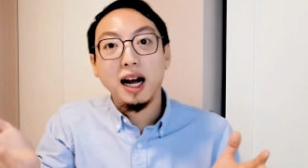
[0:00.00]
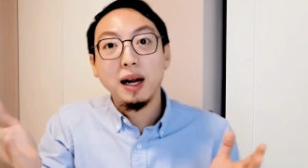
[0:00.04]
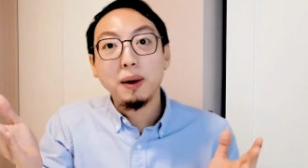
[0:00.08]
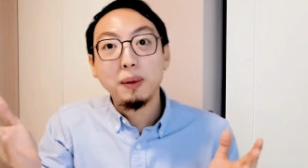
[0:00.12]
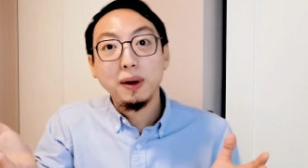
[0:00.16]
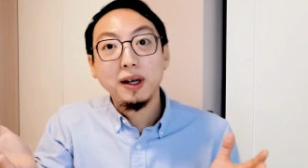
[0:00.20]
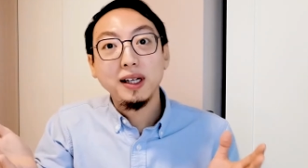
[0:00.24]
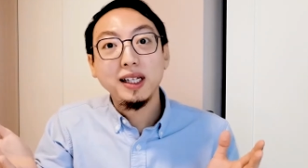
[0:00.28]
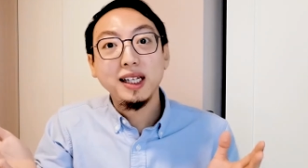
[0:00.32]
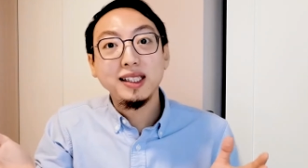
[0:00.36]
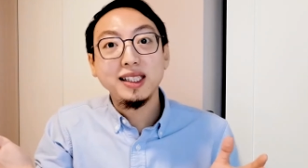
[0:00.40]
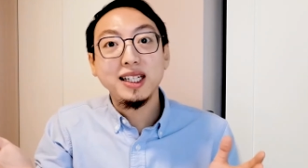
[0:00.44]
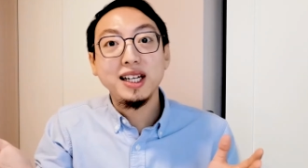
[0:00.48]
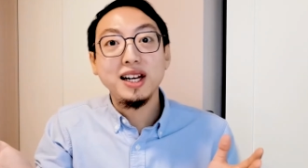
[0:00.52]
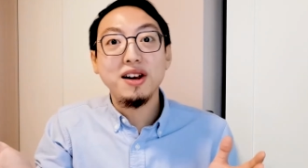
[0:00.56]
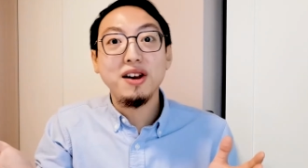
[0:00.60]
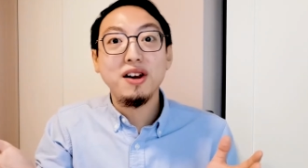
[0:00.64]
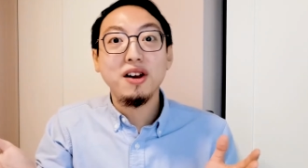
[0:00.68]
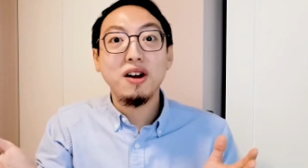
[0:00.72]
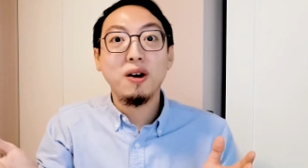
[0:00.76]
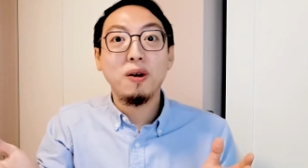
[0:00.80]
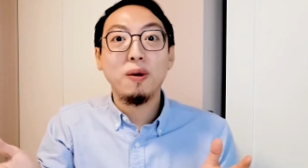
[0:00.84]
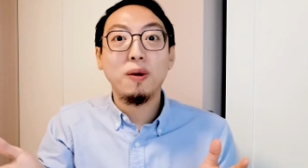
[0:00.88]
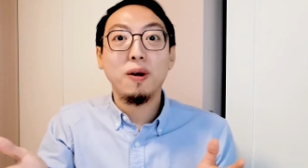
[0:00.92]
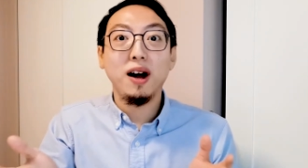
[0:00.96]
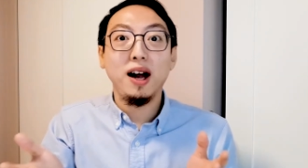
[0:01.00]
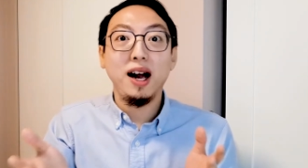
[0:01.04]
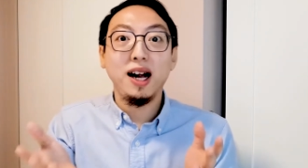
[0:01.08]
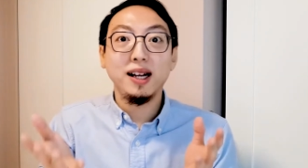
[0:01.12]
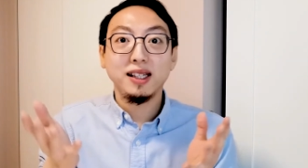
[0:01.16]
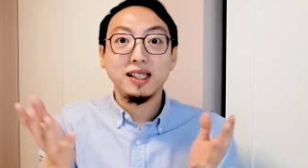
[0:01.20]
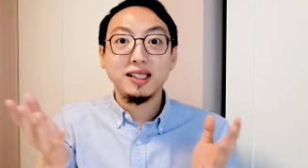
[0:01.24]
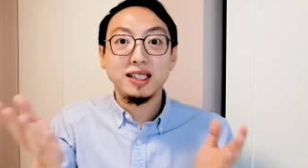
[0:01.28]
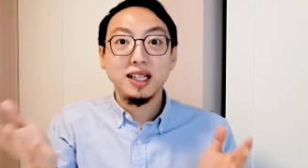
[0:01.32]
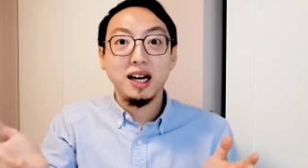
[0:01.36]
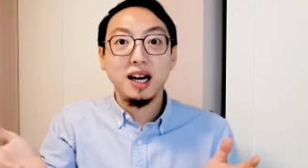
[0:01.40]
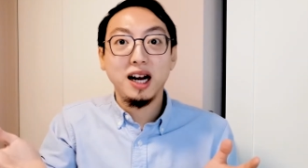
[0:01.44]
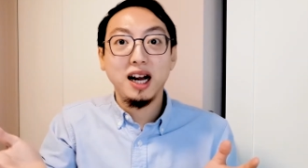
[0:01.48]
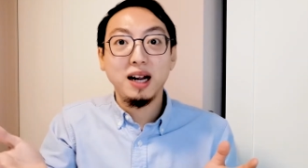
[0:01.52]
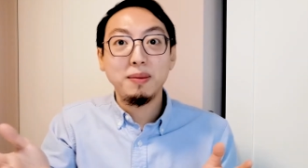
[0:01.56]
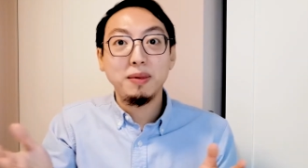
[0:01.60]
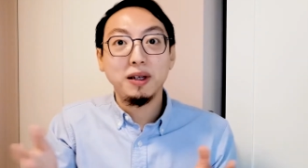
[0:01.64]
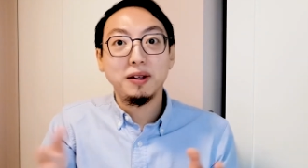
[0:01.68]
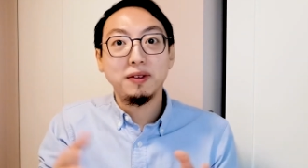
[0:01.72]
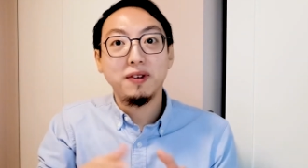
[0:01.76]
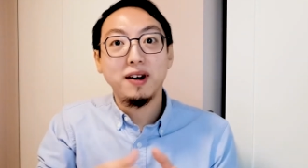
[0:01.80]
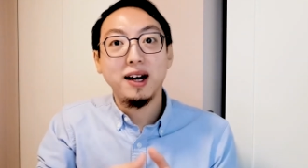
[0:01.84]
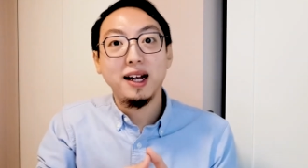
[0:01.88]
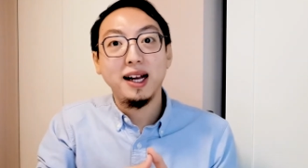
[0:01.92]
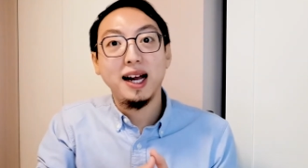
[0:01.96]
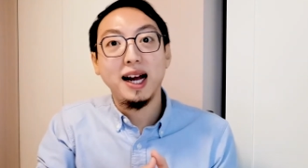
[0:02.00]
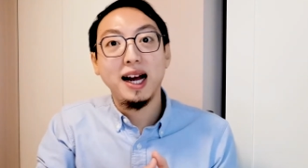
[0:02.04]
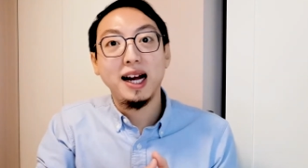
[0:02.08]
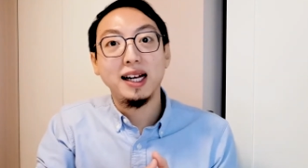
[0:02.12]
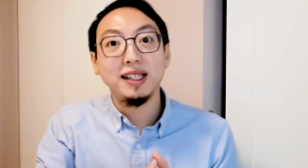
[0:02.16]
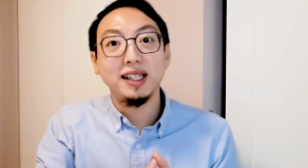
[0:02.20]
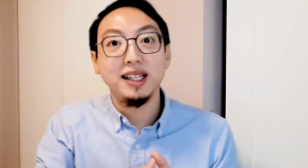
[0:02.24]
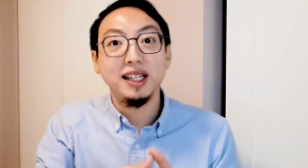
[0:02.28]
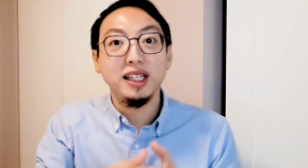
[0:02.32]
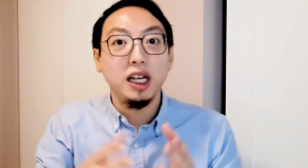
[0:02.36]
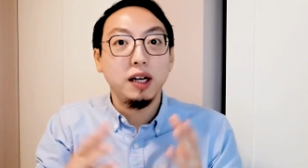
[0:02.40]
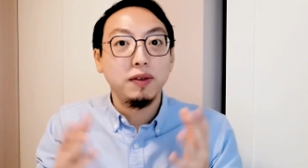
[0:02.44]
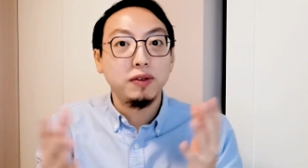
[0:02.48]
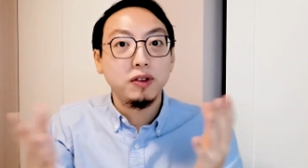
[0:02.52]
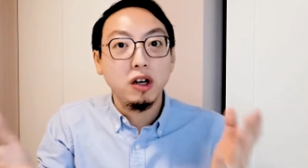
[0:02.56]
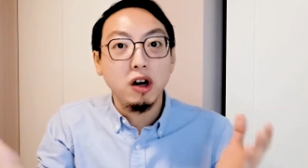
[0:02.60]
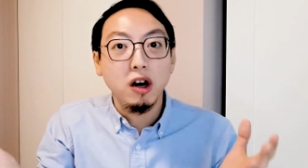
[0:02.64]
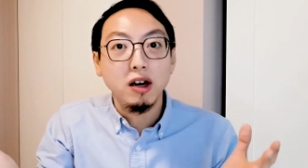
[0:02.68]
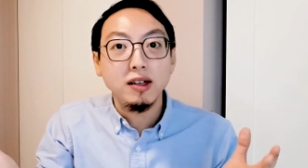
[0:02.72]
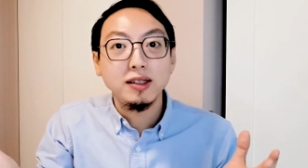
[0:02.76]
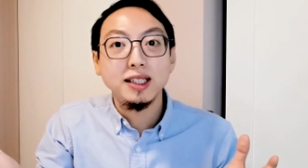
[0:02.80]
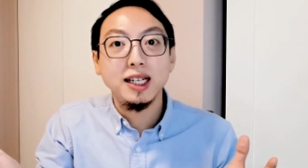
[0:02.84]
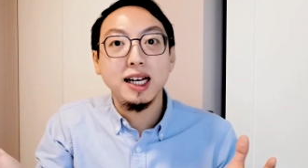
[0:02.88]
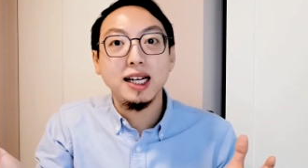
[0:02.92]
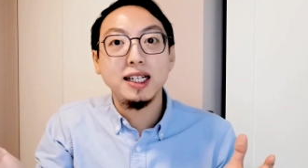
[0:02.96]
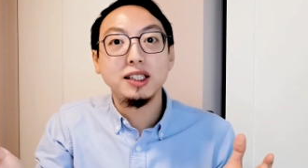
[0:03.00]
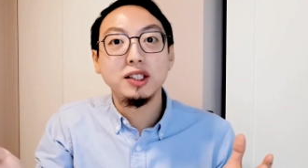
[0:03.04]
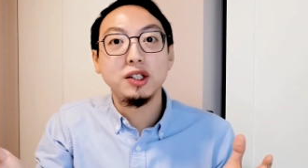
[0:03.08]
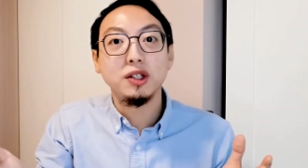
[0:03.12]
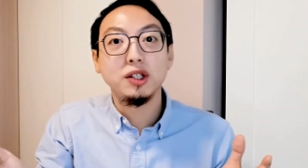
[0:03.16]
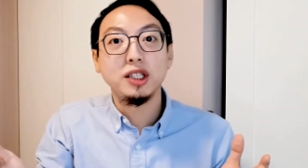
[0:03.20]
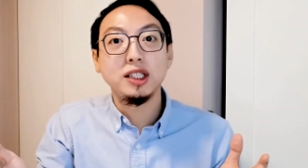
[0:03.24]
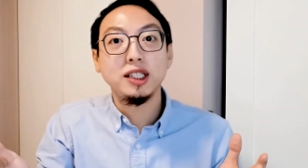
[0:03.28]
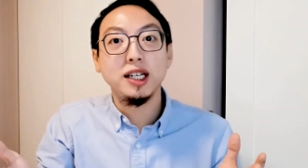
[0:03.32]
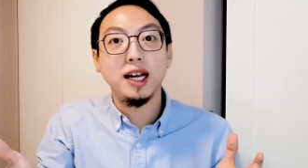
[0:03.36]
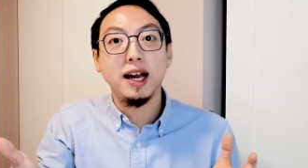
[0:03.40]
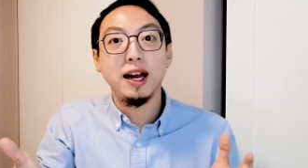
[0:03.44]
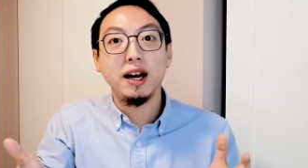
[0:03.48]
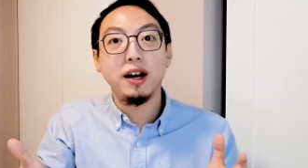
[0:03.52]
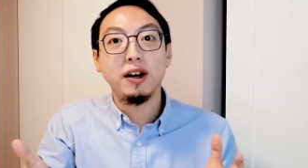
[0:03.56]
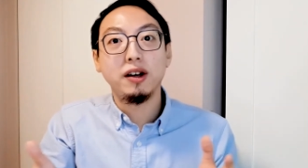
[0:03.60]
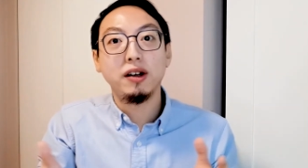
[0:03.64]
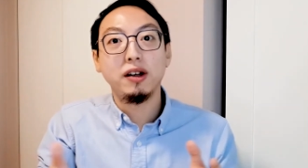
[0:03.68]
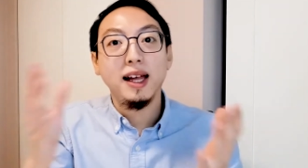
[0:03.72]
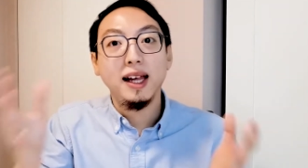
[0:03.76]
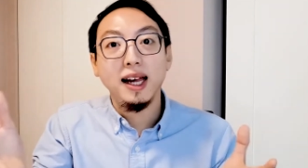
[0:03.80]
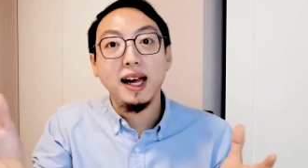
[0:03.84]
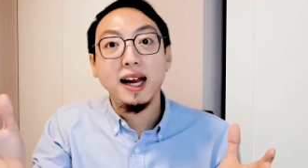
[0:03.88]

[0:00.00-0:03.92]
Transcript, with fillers: I really didn't know at the time if I had enough content to share,